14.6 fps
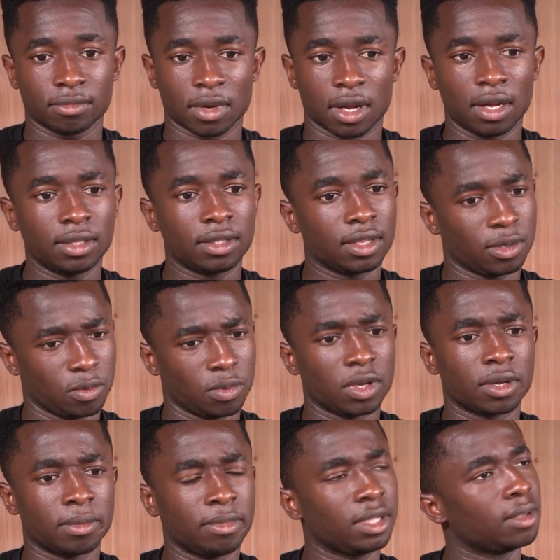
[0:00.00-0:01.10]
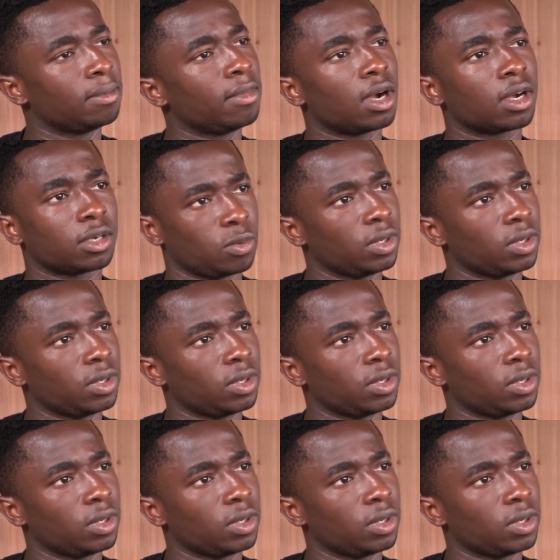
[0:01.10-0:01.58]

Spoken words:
I think we can make the mark.